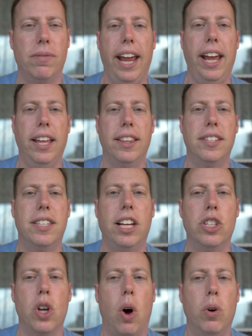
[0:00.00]
And this thing
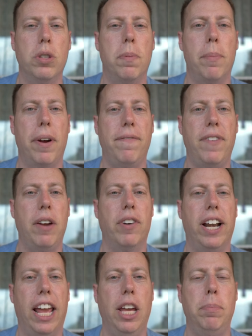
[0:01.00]
has always been my
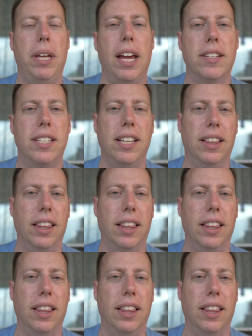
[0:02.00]
favorite APS-C